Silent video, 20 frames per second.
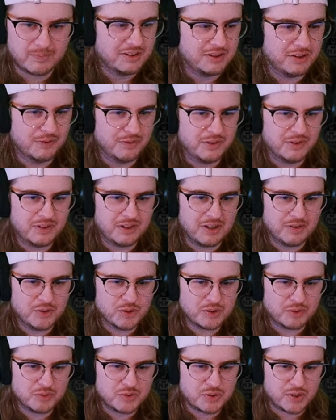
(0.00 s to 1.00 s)
Give
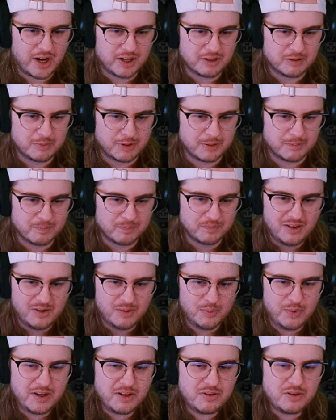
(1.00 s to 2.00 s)
yourself Tractor Beam.
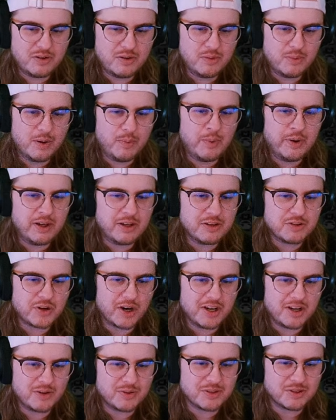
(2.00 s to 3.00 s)
We can
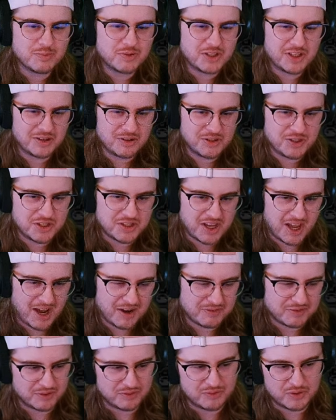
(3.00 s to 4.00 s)
try out some synergies
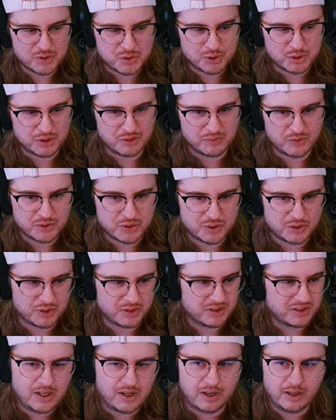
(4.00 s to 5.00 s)
after, for sure.
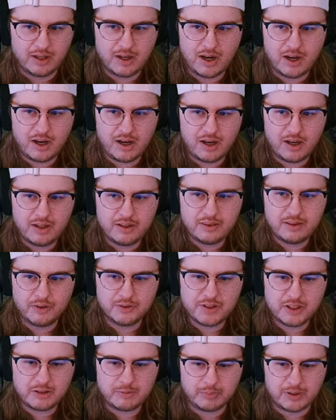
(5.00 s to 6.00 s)
All right, I'll
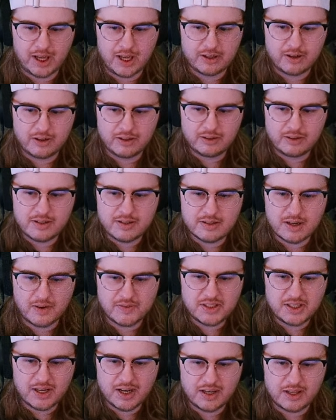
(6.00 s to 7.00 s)
take the black card at least.
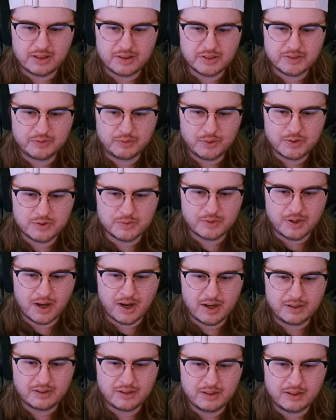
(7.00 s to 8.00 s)
Obviously, I got hit this floor, so
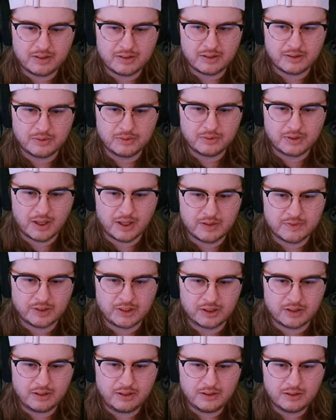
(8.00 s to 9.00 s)
not getting a deal. Kind of
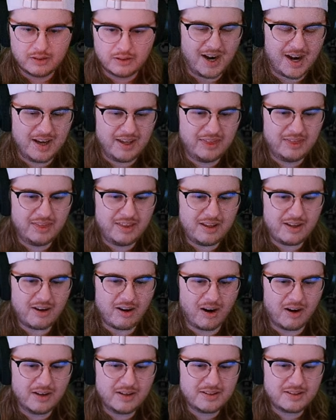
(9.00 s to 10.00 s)
unlucky. I think,
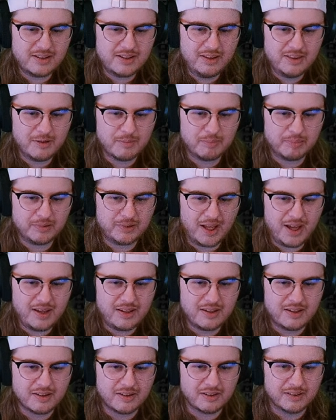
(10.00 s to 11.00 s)
honestly, the play
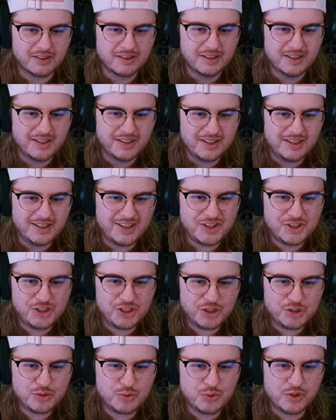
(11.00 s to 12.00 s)
here is
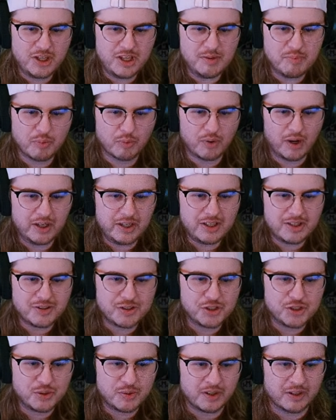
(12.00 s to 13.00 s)
just to keep running and
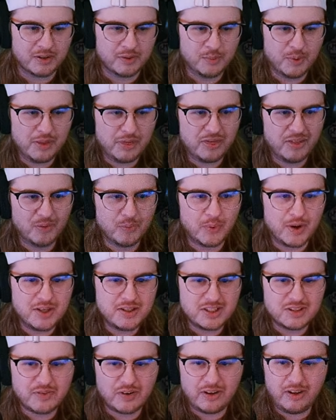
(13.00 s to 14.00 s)
shooting. With the
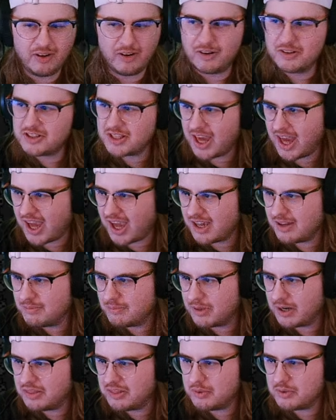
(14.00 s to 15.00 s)
Wiz, it's very hard to aim,
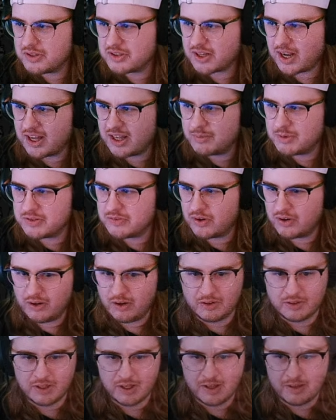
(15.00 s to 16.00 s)
but I think with this item, it's very
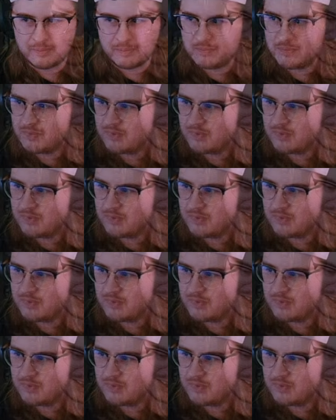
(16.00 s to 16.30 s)
hard to aim.